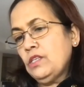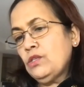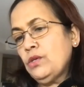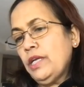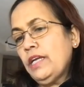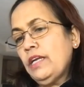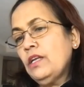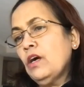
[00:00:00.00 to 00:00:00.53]

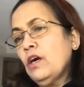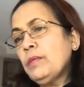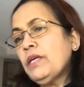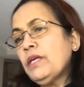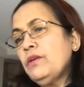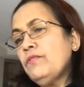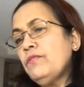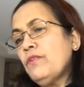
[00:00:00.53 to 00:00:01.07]
economic
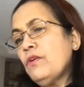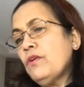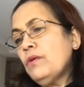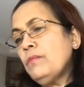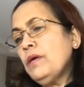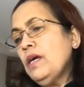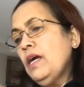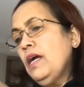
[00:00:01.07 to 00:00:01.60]

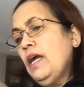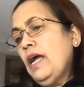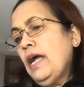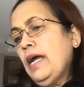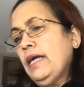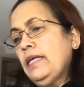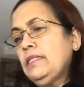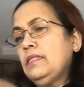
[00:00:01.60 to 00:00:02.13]
reform,
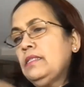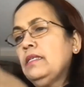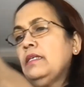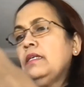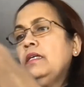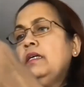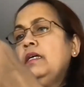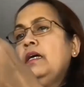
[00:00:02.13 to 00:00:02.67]
and
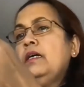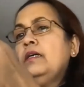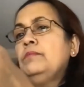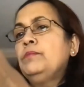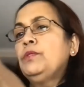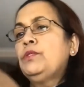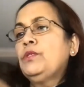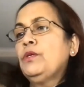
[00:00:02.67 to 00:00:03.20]

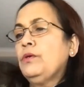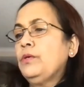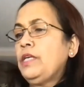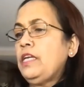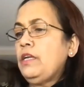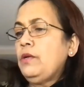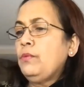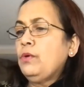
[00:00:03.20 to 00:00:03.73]
so
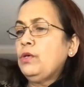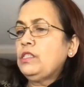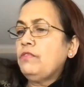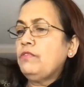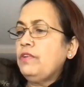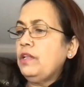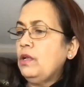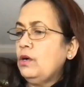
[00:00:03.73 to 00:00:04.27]
he was a
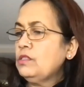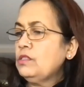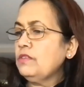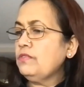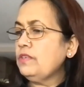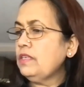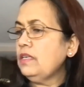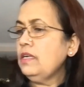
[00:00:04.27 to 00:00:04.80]

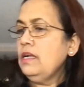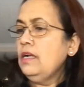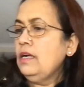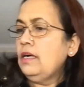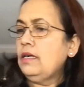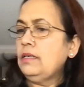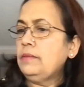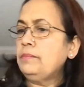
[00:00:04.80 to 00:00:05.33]
philosopher,
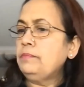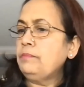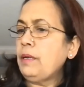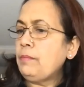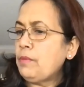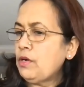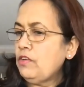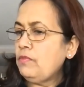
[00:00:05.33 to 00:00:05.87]

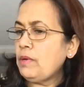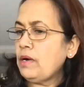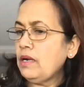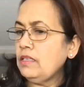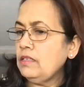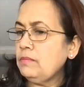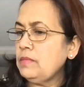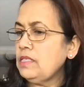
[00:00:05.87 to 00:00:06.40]
member of
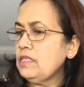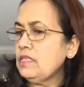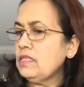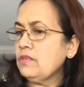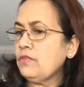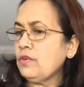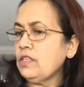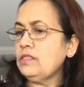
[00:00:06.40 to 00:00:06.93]
Parliament
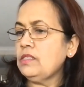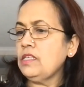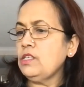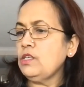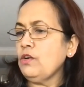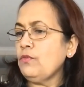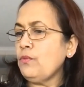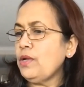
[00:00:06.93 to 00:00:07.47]
for the
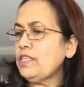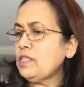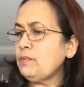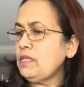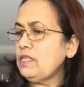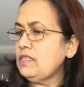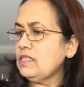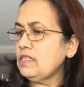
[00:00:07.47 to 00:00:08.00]
city of
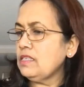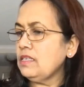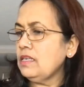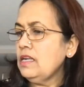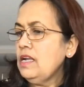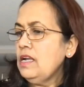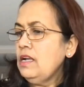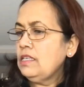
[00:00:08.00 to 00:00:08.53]

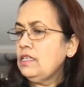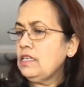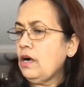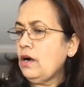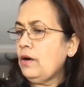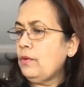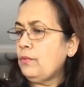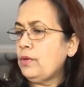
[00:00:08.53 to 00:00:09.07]
Westminster,
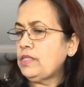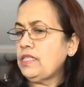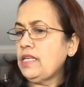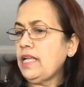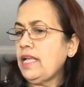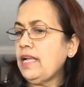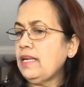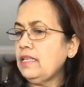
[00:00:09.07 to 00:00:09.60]
was
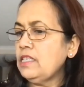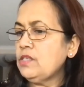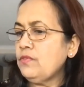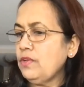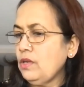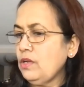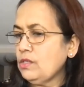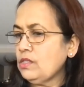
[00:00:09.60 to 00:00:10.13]
an English
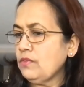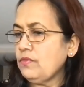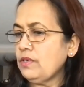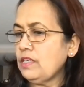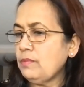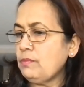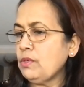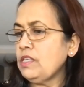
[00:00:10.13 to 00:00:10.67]

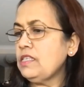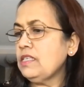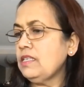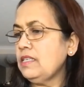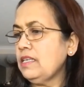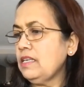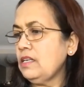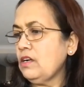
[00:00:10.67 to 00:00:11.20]
philosopher,
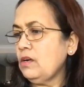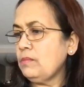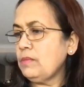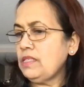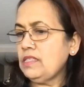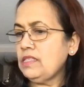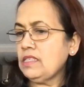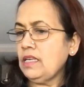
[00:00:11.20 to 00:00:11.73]
political
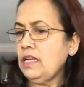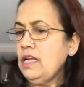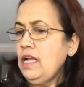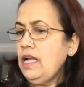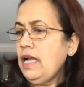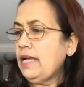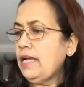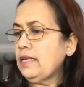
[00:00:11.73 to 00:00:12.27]
economist, and
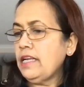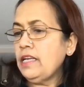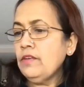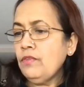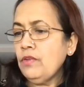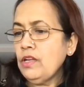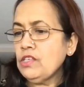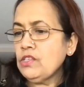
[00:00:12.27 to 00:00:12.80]
an
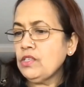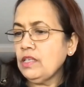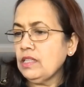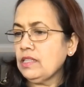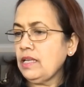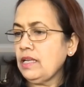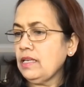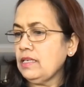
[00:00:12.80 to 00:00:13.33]
influential
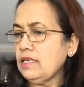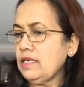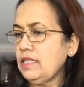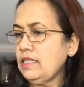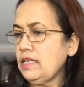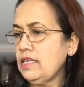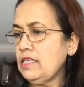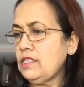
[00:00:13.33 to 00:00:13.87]
thinker
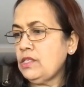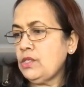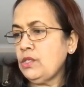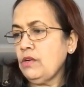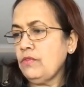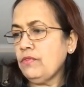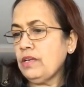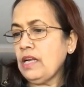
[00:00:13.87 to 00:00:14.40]
in the history
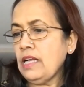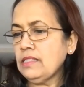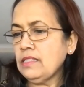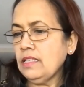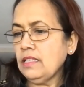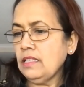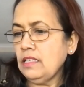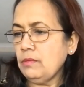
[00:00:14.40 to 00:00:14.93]
of
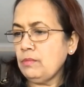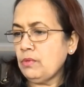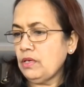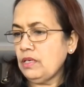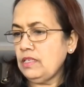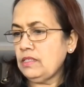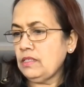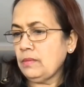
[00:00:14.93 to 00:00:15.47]
classical
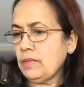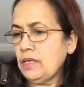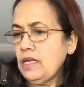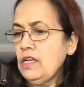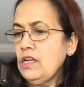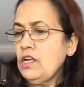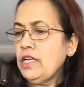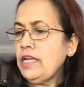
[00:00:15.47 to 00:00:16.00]
liberalism.
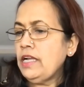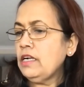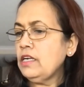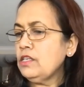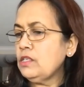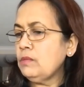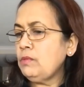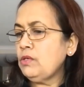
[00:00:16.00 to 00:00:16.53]
He
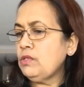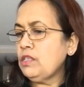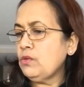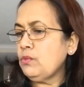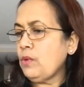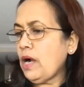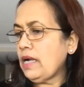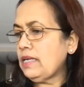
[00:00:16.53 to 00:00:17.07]

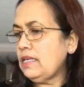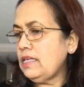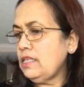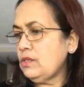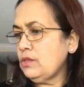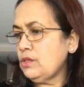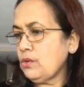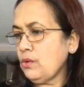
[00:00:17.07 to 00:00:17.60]
contributed widely
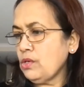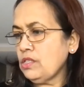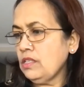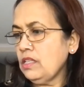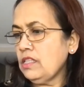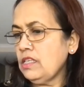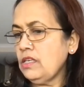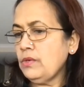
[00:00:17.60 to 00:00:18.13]
to
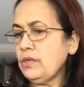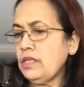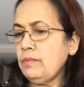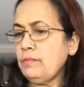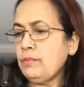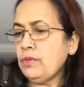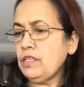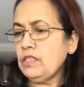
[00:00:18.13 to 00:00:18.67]
social
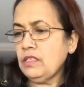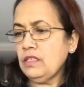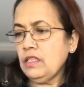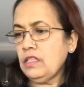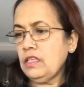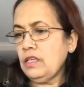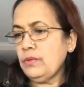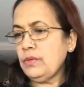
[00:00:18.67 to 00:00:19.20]
theory, political
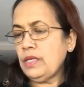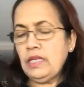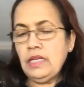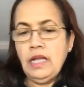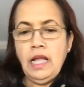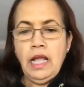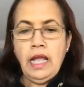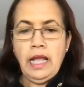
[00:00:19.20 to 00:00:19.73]

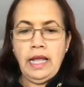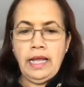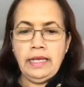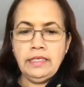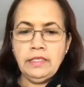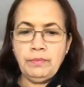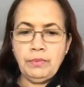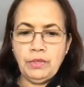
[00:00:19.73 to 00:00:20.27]
theory,
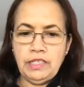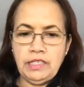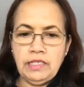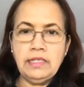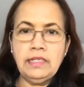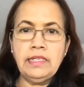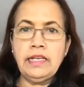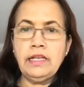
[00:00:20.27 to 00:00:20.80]
and
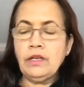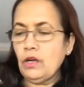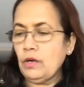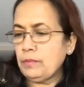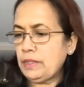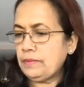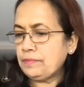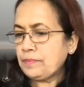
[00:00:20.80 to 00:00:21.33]
political
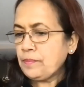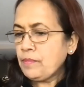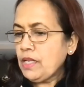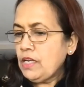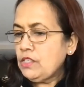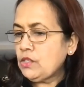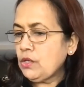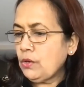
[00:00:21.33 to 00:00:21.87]
economy.
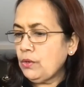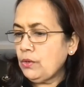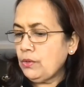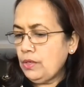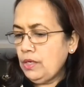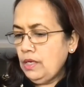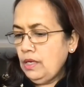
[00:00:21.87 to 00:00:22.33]
So,